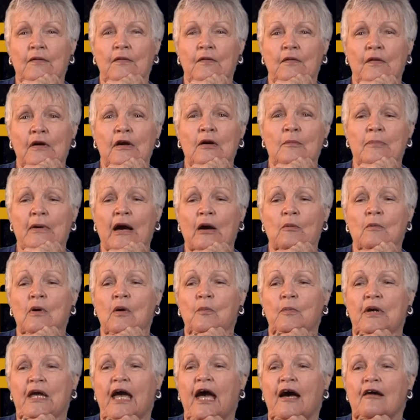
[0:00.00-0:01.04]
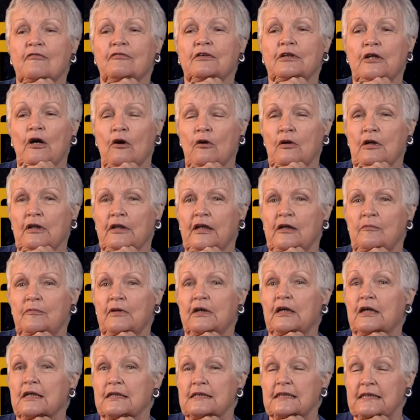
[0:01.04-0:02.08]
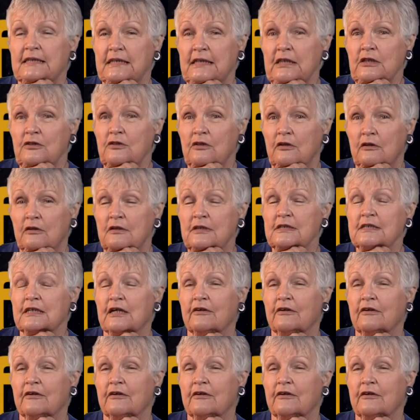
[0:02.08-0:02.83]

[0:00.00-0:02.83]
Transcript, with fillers: think about what we have locally because sea turtles